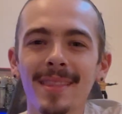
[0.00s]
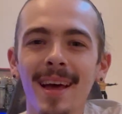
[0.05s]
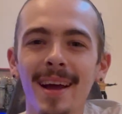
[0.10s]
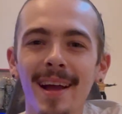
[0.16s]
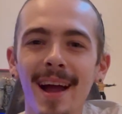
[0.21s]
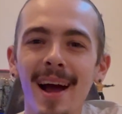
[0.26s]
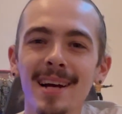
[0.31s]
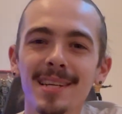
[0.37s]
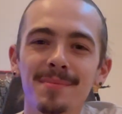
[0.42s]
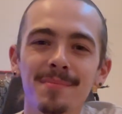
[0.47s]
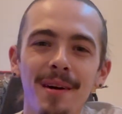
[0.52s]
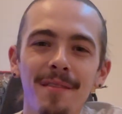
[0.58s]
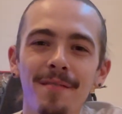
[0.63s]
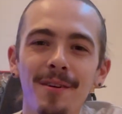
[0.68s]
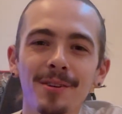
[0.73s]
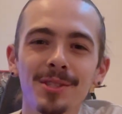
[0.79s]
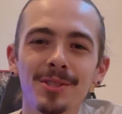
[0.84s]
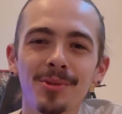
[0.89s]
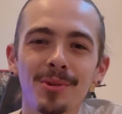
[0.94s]
that, guys. My
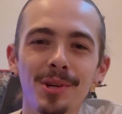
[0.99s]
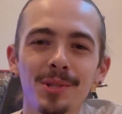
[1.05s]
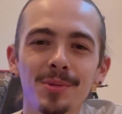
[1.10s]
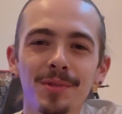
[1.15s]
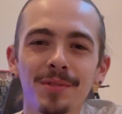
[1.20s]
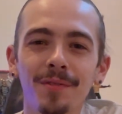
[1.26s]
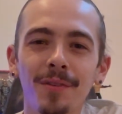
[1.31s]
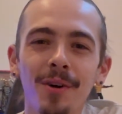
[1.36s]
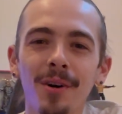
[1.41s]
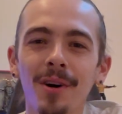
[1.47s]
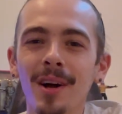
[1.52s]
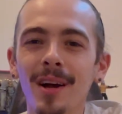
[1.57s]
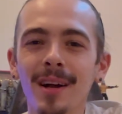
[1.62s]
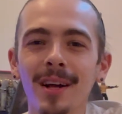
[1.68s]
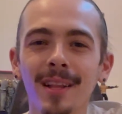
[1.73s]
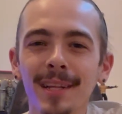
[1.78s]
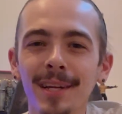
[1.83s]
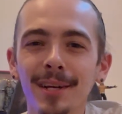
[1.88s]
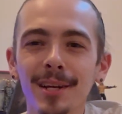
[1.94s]
phone storage was full.
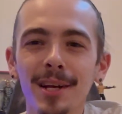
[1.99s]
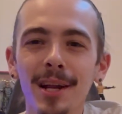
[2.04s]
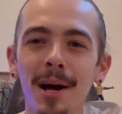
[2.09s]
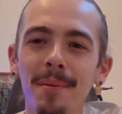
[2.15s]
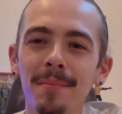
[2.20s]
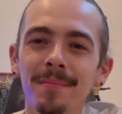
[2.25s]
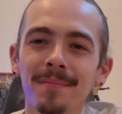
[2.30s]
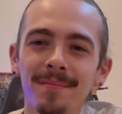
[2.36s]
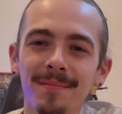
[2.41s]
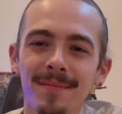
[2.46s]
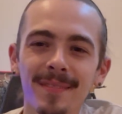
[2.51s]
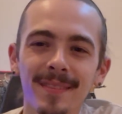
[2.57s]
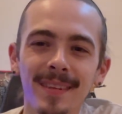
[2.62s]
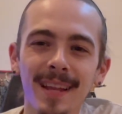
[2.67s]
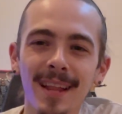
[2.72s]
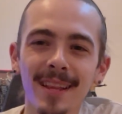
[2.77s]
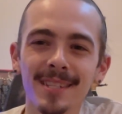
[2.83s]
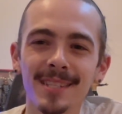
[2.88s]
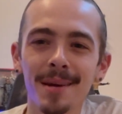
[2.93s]
Cleared it up.
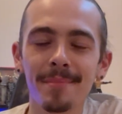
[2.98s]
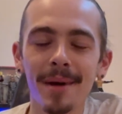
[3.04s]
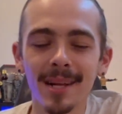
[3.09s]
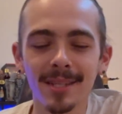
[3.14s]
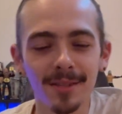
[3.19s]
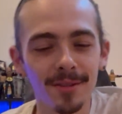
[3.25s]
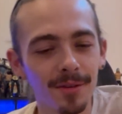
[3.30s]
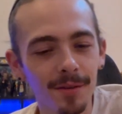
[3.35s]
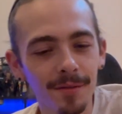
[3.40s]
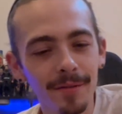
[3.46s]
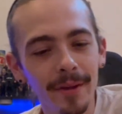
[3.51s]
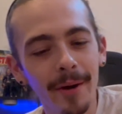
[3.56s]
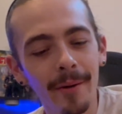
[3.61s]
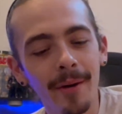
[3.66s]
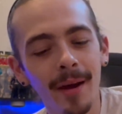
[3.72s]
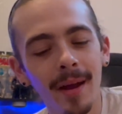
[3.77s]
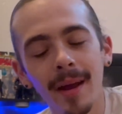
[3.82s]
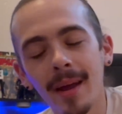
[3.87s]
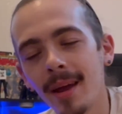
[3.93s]
Now let's get back to the
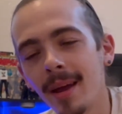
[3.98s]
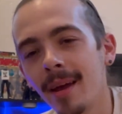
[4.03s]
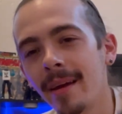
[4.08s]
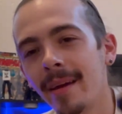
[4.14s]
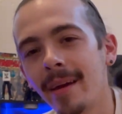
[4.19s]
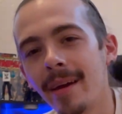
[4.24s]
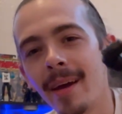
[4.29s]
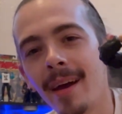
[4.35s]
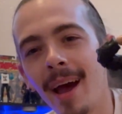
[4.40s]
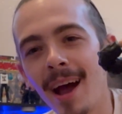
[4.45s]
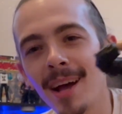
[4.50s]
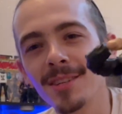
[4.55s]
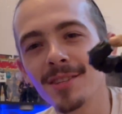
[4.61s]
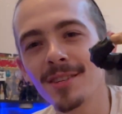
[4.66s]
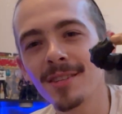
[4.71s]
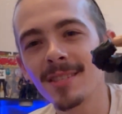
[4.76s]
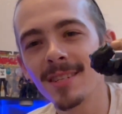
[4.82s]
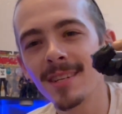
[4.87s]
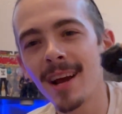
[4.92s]
review. As
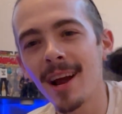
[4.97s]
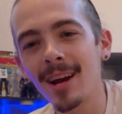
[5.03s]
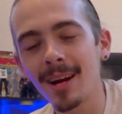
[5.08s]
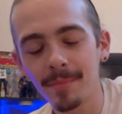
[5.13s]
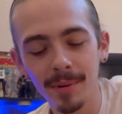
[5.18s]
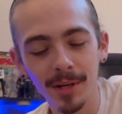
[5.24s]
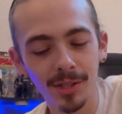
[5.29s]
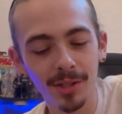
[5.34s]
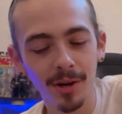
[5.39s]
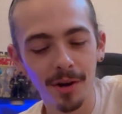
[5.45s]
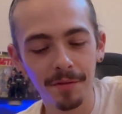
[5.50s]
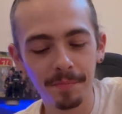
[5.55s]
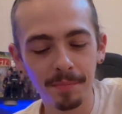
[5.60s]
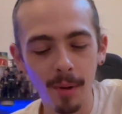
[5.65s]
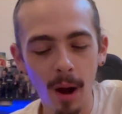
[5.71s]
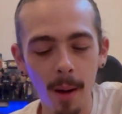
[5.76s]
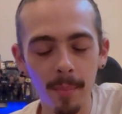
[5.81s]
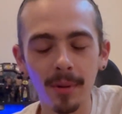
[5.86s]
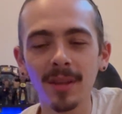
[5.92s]
you can see, Eric Bischoff
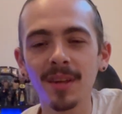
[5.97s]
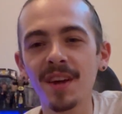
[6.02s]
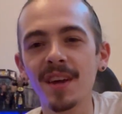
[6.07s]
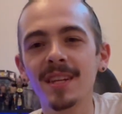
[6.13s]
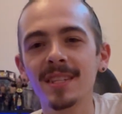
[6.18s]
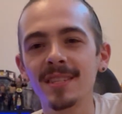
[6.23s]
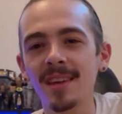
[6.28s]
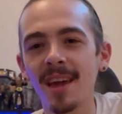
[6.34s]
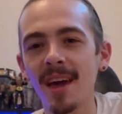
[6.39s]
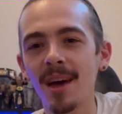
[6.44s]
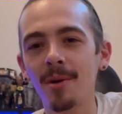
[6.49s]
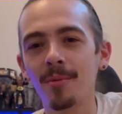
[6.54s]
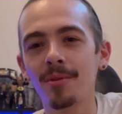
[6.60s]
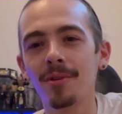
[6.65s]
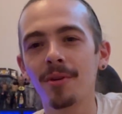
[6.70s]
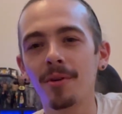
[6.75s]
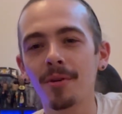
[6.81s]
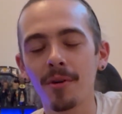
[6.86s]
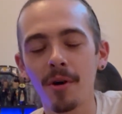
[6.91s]
properly in scale
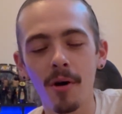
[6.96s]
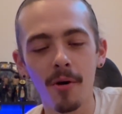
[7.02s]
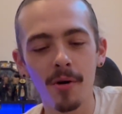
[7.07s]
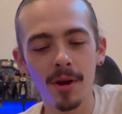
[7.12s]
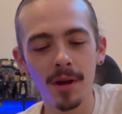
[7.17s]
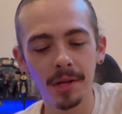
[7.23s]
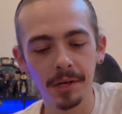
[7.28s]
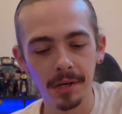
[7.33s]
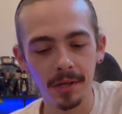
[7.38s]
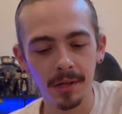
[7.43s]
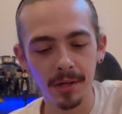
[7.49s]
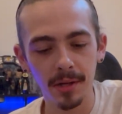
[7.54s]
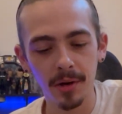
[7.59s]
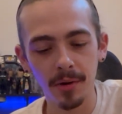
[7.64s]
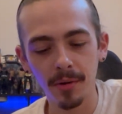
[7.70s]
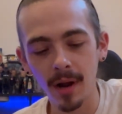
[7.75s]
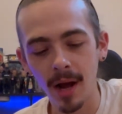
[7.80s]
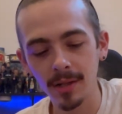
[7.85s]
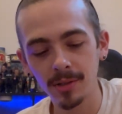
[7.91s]
with Hulk Hogan. You
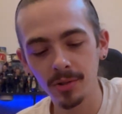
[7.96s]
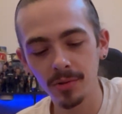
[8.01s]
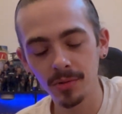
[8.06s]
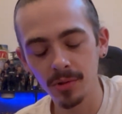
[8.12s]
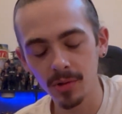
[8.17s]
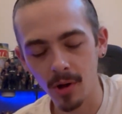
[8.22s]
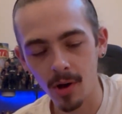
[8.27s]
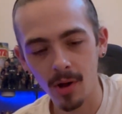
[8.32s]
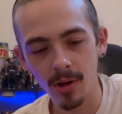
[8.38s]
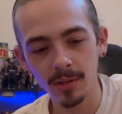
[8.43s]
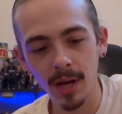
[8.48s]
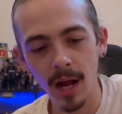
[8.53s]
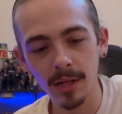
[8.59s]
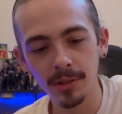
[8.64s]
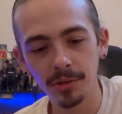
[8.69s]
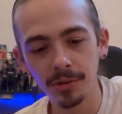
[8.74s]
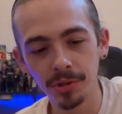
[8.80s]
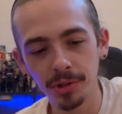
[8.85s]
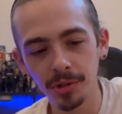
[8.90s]
know, not too tall,
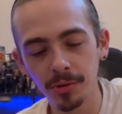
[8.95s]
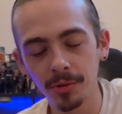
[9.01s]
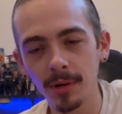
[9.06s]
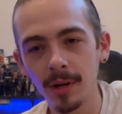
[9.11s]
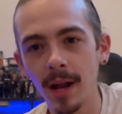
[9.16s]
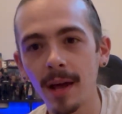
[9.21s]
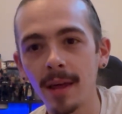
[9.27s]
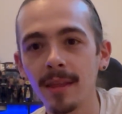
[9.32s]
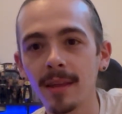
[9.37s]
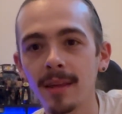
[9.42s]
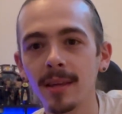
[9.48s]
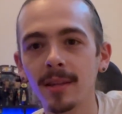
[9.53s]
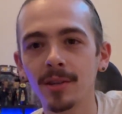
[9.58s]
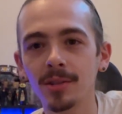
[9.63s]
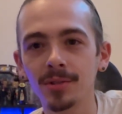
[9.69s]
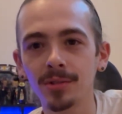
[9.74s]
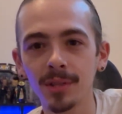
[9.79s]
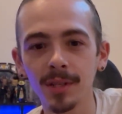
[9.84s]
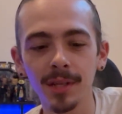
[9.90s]
not too short. I think he
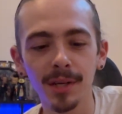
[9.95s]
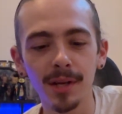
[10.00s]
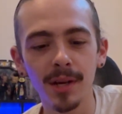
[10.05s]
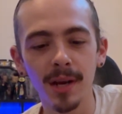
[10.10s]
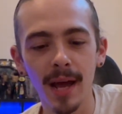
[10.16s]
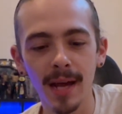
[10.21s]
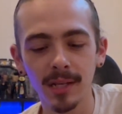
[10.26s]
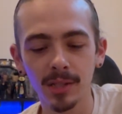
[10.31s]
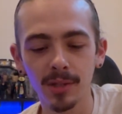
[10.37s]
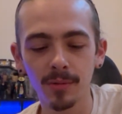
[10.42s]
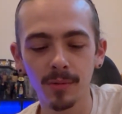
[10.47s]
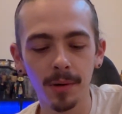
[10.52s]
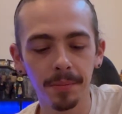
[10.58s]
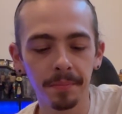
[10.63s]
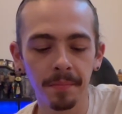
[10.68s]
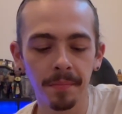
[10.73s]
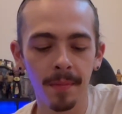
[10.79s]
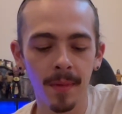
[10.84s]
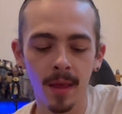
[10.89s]
looked really good next to
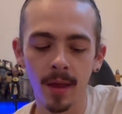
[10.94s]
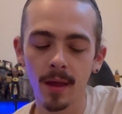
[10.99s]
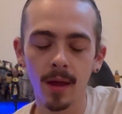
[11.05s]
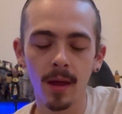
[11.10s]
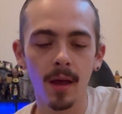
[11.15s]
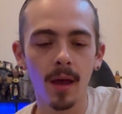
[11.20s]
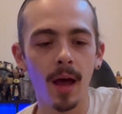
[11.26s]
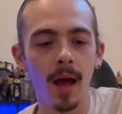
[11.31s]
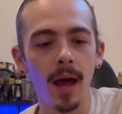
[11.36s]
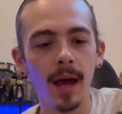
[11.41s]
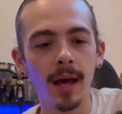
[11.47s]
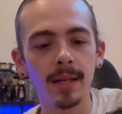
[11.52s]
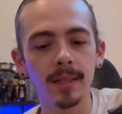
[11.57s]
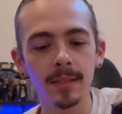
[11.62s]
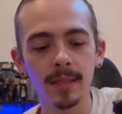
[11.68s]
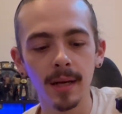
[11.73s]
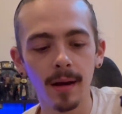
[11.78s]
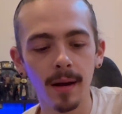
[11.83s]
him. And,